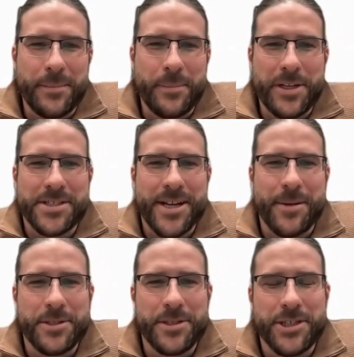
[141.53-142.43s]
big
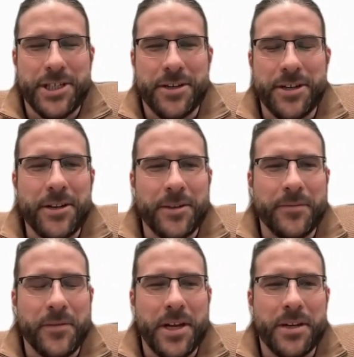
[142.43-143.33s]
steps and sharing all
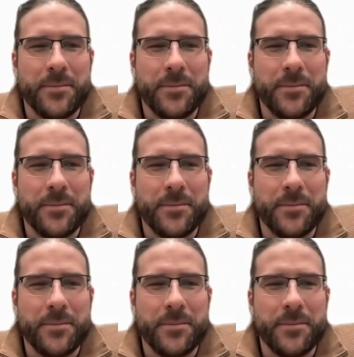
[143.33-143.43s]
of that.